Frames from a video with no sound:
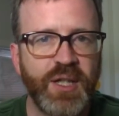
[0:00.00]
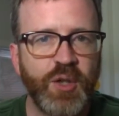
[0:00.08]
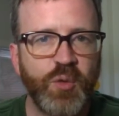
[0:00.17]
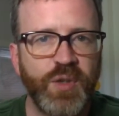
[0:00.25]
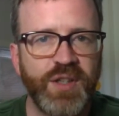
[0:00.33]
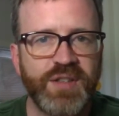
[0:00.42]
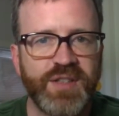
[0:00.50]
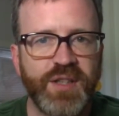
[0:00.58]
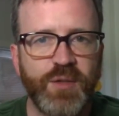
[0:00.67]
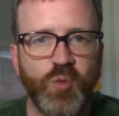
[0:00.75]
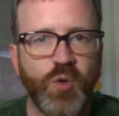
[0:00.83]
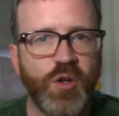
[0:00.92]
We can say
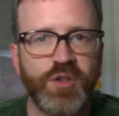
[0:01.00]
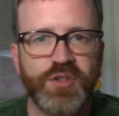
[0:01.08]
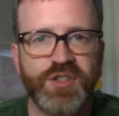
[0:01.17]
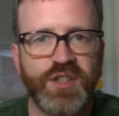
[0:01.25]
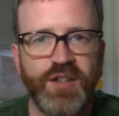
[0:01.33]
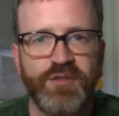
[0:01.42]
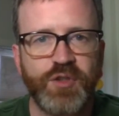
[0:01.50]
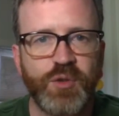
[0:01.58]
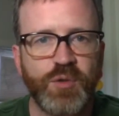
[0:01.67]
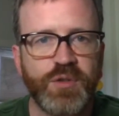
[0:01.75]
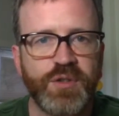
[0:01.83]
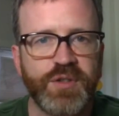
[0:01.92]
walls love
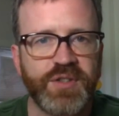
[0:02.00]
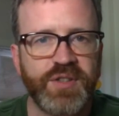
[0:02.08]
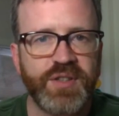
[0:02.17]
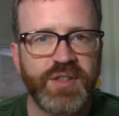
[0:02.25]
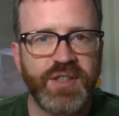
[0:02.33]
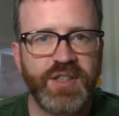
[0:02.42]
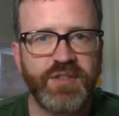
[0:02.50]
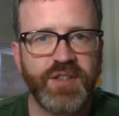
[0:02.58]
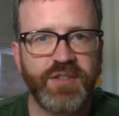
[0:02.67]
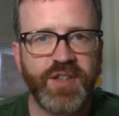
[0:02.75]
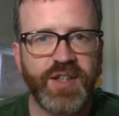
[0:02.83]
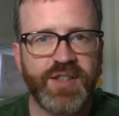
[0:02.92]
doors, even
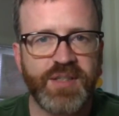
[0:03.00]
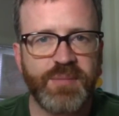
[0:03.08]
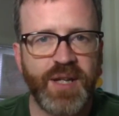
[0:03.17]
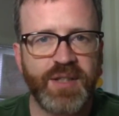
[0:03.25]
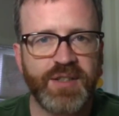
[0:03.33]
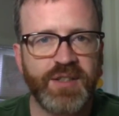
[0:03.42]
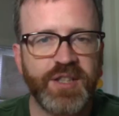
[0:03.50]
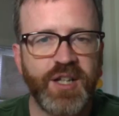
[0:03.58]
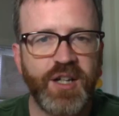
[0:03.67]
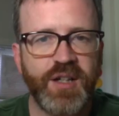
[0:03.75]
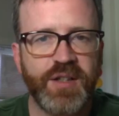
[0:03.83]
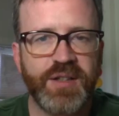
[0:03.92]
if that's semantically
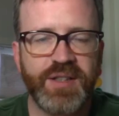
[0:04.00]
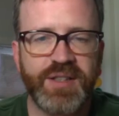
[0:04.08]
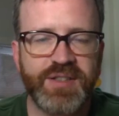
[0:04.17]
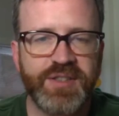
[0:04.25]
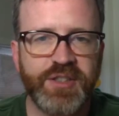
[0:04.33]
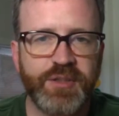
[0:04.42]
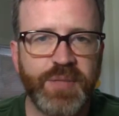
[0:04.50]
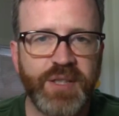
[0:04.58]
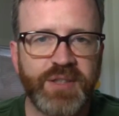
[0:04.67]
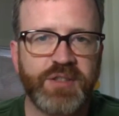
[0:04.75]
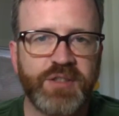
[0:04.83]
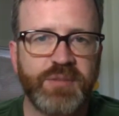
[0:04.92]
odd, it still
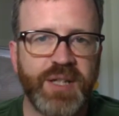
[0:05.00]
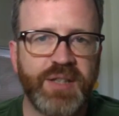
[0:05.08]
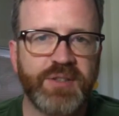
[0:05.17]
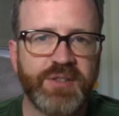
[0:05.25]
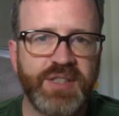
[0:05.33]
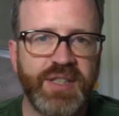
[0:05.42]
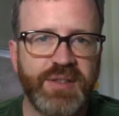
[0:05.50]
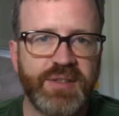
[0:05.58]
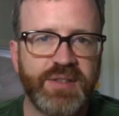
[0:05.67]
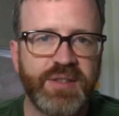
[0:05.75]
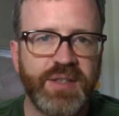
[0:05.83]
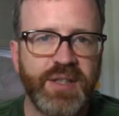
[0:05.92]
makes grammatical
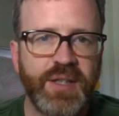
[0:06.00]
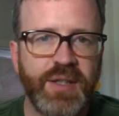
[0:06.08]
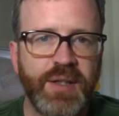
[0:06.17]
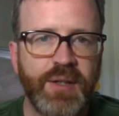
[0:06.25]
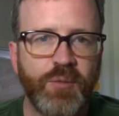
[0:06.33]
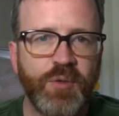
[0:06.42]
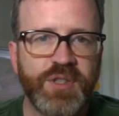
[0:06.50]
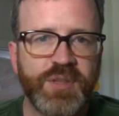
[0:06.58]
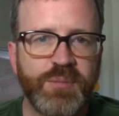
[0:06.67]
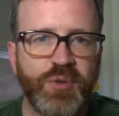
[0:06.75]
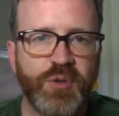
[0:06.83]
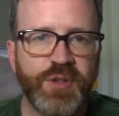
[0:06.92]
sense. What's
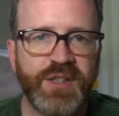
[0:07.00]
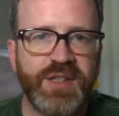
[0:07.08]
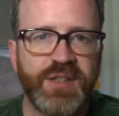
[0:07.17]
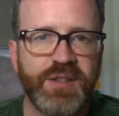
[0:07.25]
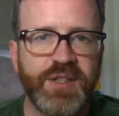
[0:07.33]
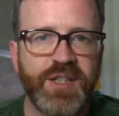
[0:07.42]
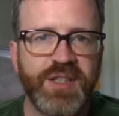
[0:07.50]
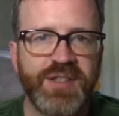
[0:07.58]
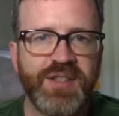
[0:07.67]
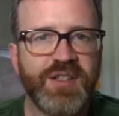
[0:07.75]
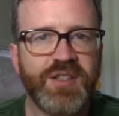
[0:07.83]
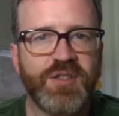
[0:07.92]
important here is that
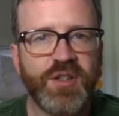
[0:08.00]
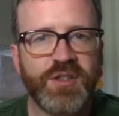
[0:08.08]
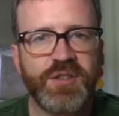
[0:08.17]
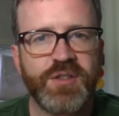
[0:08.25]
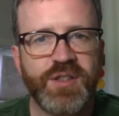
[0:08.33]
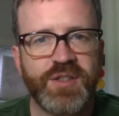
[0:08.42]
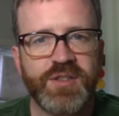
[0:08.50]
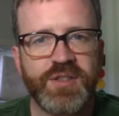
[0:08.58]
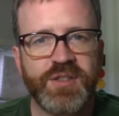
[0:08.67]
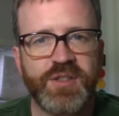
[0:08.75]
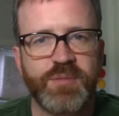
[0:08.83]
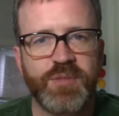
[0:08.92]
the structure doesn't
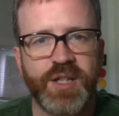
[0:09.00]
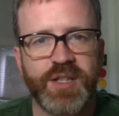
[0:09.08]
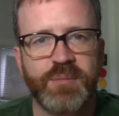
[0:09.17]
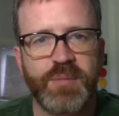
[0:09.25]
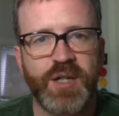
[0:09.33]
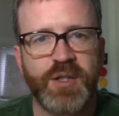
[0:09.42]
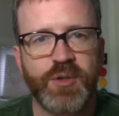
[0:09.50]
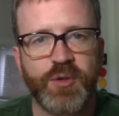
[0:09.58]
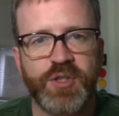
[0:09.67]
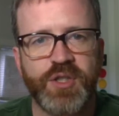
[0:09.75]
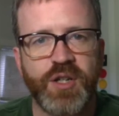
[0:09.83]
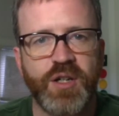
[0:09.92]
just apply to Mary or
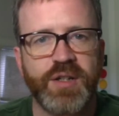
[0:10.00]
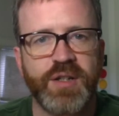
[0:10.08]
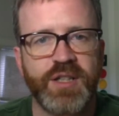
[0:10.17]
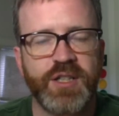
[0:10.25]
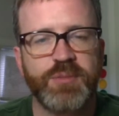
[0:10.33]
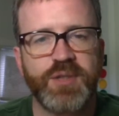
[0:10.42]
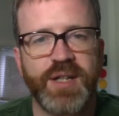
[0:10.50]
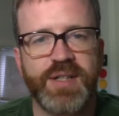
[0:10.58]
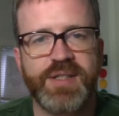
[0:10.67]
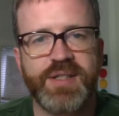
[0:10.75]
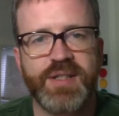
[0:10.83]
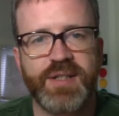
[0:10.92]
John, it
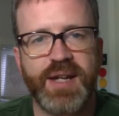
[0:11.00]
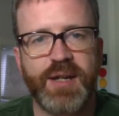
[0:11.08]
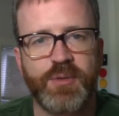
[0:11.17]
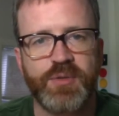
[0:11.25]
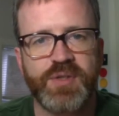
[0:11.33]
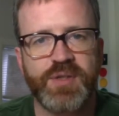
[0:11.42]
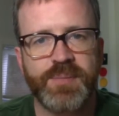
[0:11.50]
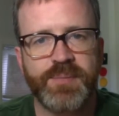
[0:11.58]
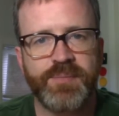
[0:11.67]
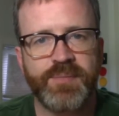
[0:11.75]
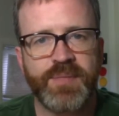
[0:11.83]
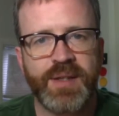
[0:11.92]
applies to nouns.
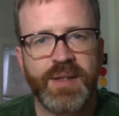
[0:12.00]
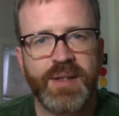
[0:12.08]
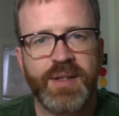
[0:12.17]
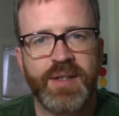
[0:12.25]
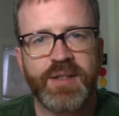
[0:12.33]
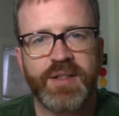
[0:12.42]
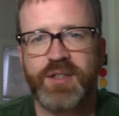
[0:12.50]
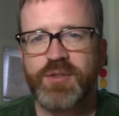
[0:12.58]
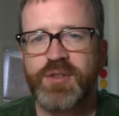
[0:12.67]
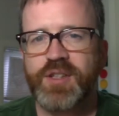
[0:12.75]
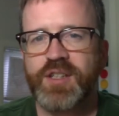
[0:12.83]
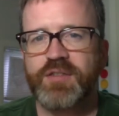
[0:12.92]
Can you
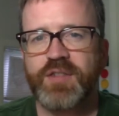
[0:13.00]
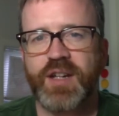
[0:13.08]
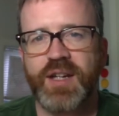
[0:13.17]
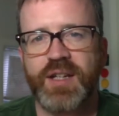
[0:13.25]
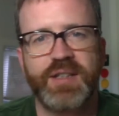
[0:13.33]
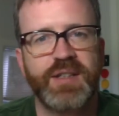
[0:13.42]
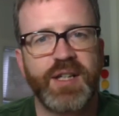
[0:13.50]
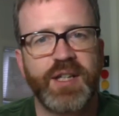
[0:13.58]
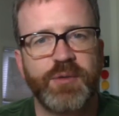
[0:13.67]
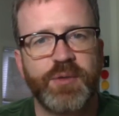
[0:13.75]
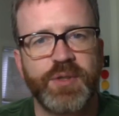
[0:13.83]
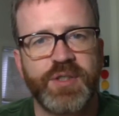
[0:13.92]
think of any
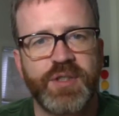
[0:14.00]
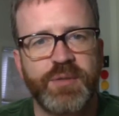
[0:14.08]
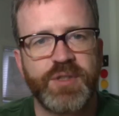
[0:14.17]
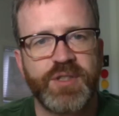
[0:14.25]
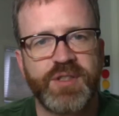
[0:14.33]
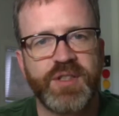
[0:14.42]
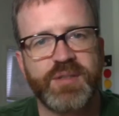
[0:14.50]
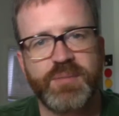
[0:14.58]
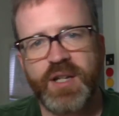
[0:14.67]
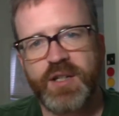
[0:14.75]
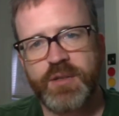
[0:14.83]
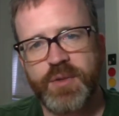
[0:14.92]
language in it doesn't
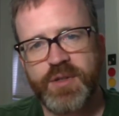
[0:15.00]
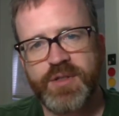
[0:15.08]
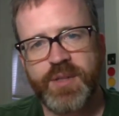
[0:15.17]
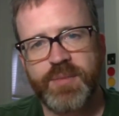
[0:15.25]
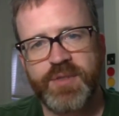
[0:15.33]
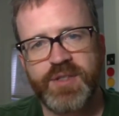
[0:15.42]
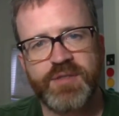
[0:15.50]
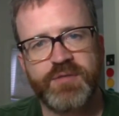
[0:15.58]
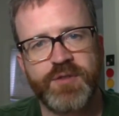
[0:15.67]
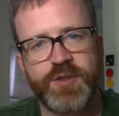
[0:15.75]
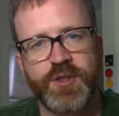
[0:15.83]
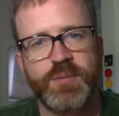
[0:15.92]
matter whether something's a
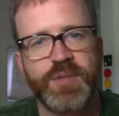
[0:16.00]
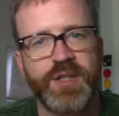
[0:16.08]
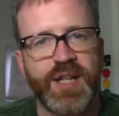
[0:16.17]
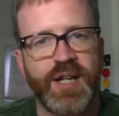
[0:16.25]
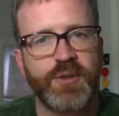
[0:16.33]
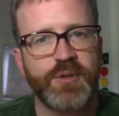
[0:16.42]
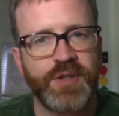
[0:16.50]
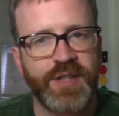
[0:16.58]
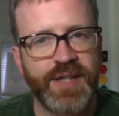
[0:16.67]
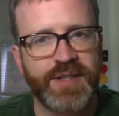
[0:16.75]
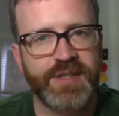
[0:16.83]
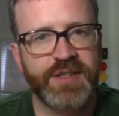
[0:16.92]
verb, a noun, or an
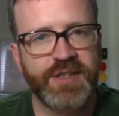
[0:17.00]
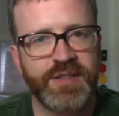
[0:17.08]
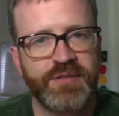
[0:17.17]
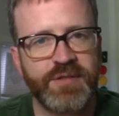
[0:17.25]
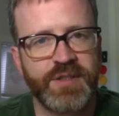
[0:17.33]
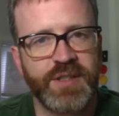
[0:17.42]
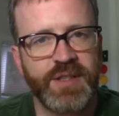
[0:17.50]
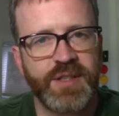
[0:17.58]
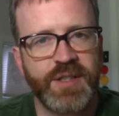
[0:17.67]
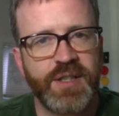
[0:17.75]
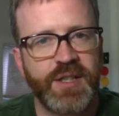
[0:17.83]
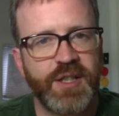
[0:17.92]
adjective?
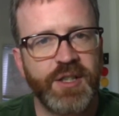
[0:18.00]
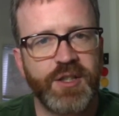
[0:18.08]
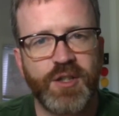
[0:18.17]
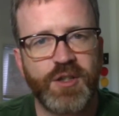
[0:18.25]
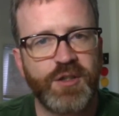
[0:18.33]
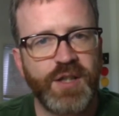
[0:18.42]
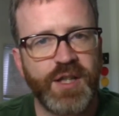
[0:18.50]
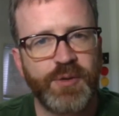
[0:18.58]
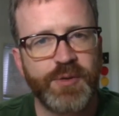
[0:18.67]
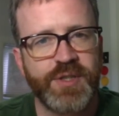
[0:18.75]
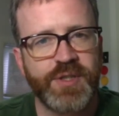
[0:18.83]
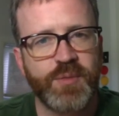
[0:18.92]
In all
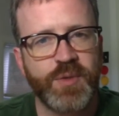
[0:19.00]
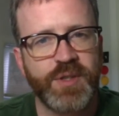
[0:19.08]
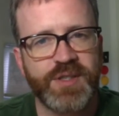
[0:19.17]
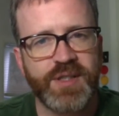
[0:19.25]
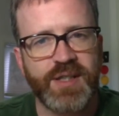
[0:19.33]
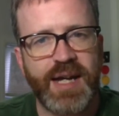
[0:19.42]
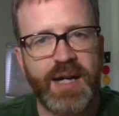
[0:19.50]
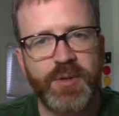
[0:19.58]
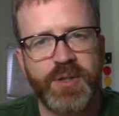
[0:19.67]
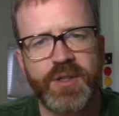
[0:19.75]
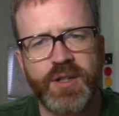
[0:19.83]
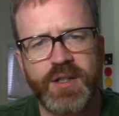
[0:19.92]
languages, what is allowed
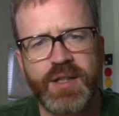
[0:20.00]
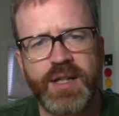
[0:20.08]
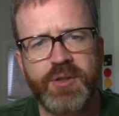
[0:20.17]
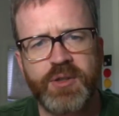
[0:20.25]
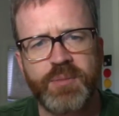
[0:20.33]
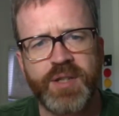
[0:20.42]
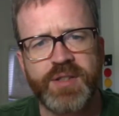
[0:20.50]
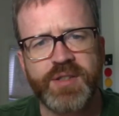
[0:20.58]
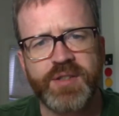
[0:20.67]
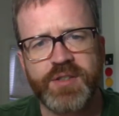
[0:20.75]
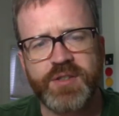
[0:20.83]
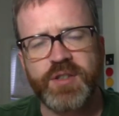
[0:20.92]
and not allowed depends on
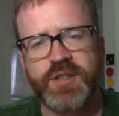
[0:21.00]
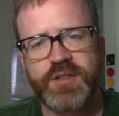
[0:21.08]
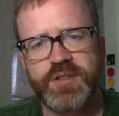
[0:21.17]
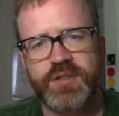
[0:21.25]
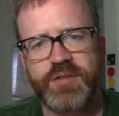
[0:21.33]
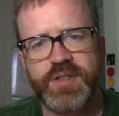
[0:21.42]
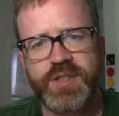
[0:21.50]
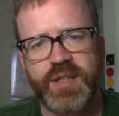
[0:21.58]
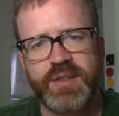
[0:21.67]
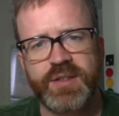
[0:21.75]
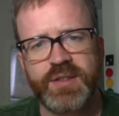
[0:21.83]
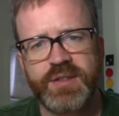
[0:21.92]
the structure of the
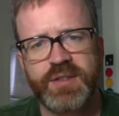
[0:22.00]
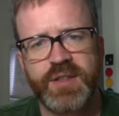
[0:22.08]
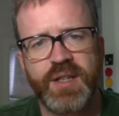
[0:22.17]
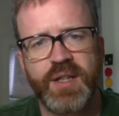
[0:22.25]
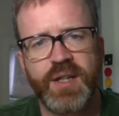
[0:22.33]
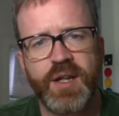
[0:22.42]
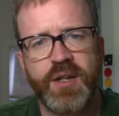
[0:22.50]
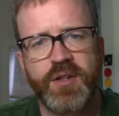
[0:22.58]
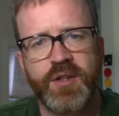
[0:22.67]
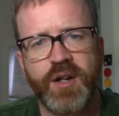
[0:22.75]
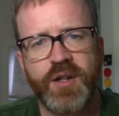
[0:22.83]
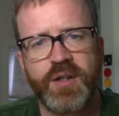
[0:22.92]
sentence.
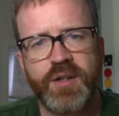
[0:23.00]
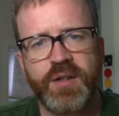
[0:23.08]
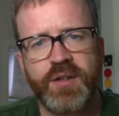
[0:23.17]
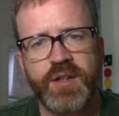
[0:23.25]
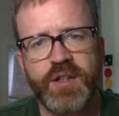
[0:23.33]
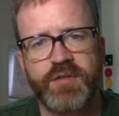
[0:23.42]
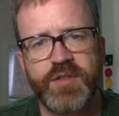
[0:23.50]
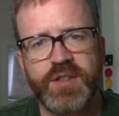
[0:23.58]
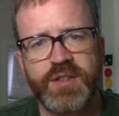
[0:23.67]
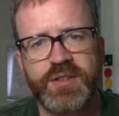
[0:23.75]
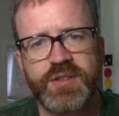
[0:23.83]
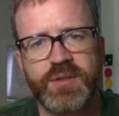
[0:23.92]
None
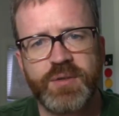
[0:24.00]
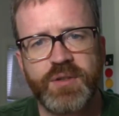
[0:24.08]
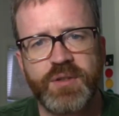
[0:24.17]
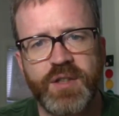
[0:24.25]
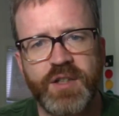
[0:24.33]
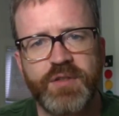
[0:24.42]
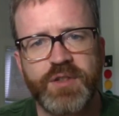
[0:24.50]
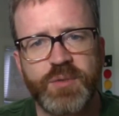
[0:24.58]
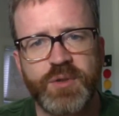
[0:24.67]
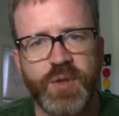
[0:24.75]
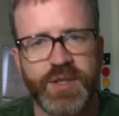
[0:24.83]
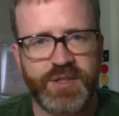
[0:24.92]
of us
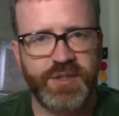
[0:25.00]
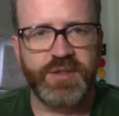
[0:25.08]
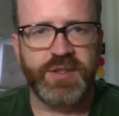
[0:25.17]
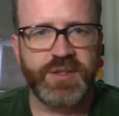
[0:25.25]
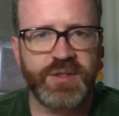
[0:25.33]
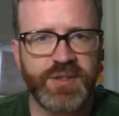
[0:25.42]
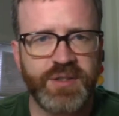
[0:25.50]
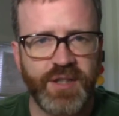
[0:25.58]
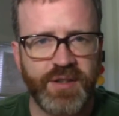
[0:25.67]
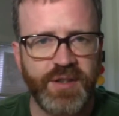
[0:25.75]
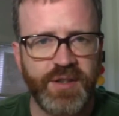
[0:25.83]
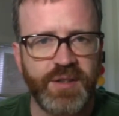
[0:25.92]
would question this, I
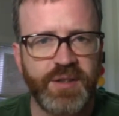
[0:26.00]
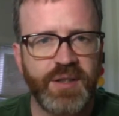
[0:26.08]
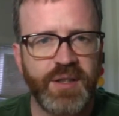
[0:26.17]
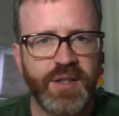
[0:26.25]
think.